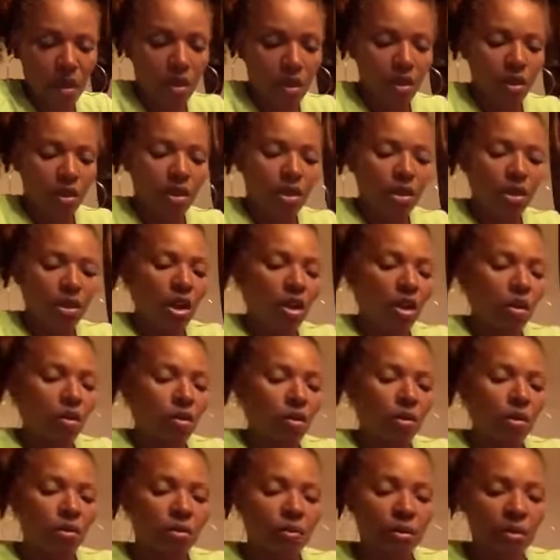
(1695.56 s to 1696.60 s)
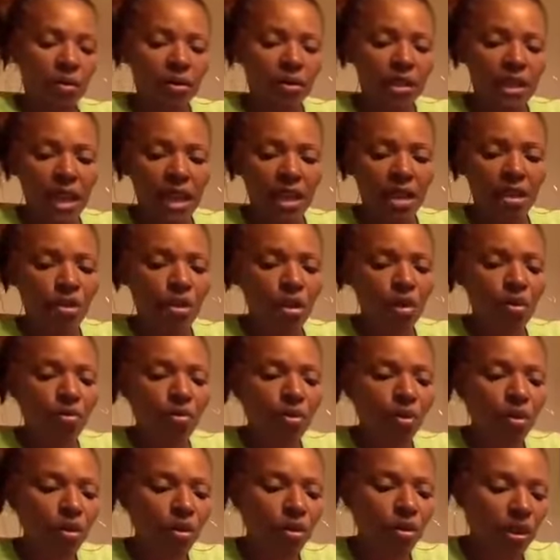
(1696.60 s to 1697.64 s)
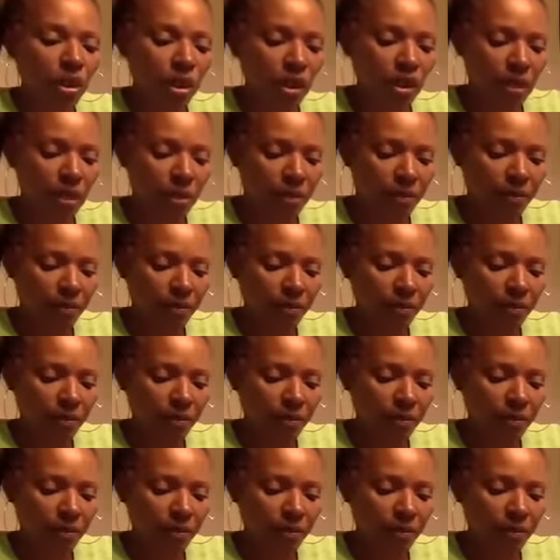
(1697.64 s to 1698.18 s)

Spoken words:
So take your ruler.